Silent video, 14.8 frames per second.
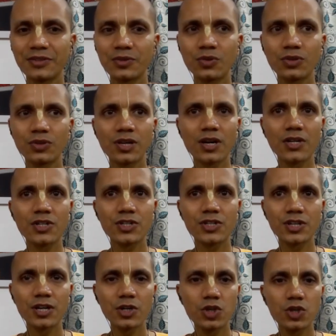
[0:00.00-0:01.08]
Kutra
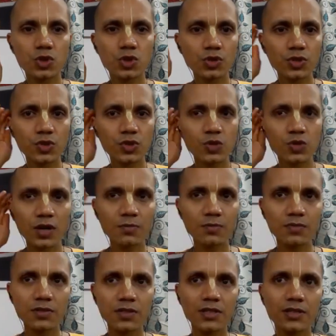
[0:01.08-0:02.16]
Shruti Sukha
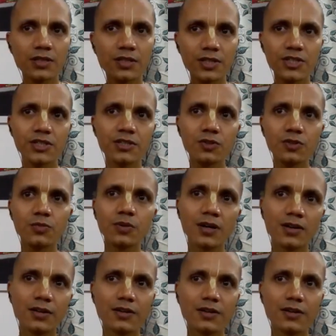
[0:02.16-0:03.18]
Mrugat Rupa.